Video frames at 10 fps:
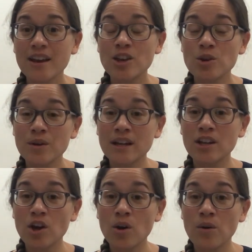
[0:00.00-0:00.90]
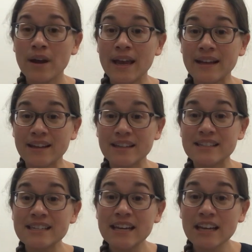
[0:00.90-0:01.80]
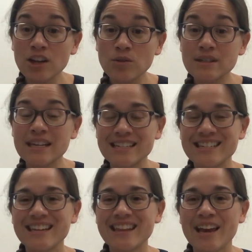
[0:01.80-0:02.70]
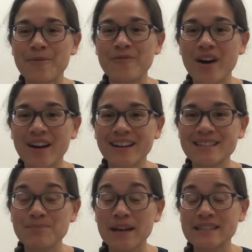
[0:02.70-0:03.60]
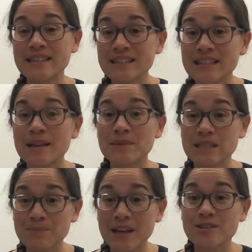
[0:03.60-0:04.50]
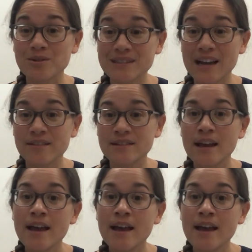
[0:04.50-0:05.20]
you can go and continue teaching them phonics by teaching them the special sounds.